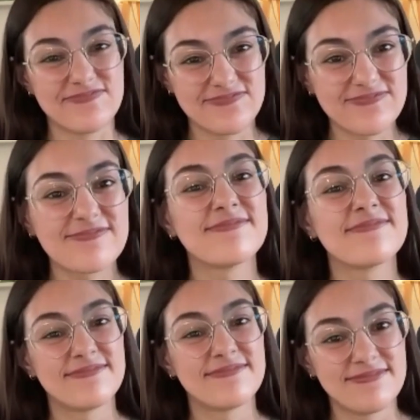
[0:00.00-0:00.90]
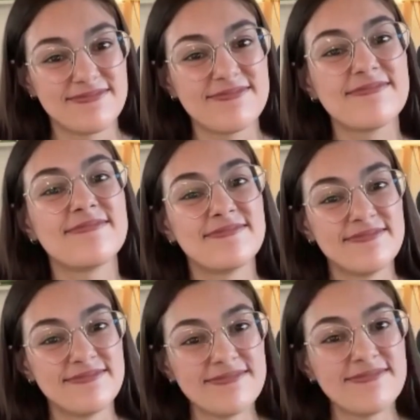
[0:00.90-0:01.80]
even go
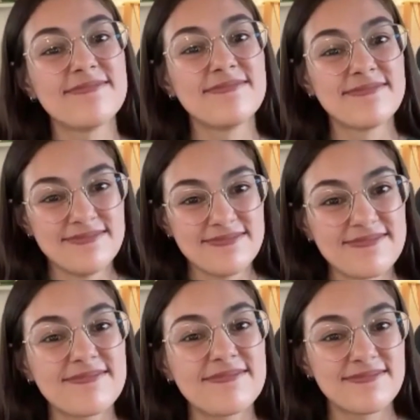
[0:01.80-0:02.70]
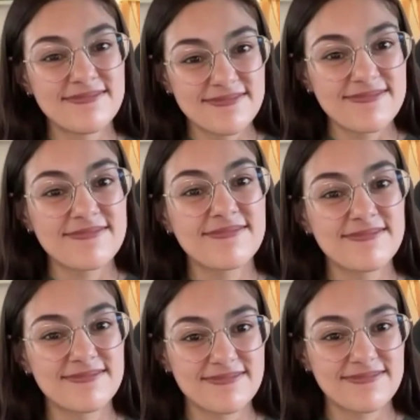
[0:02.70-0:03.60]
from wedding
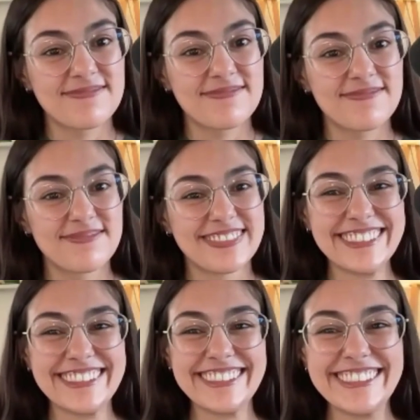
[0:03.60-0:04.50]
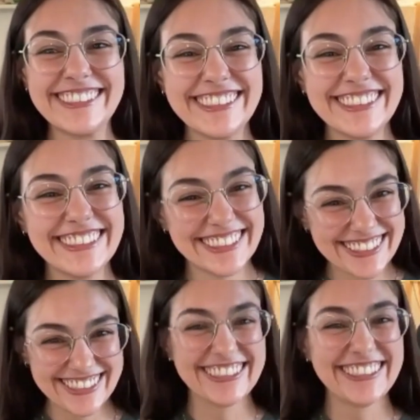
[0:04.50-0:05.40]
planning to
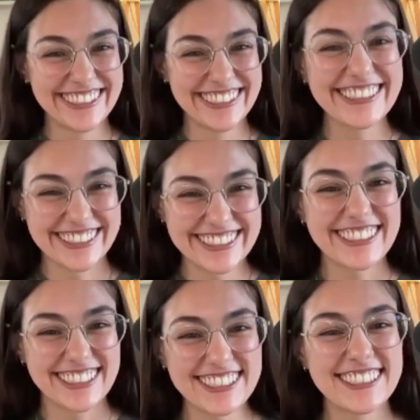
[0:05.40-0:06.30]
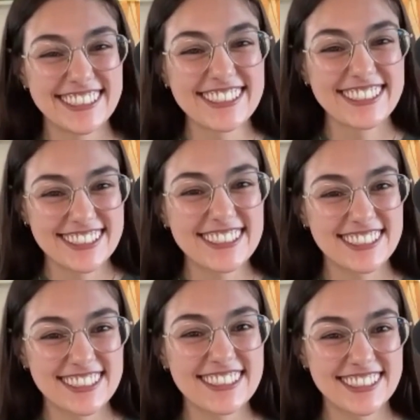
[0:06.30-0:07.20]
being a productivity
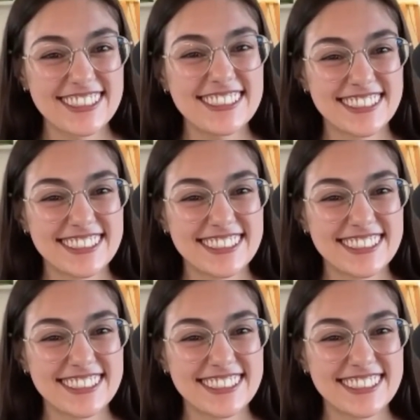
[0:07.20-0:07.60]
life coach?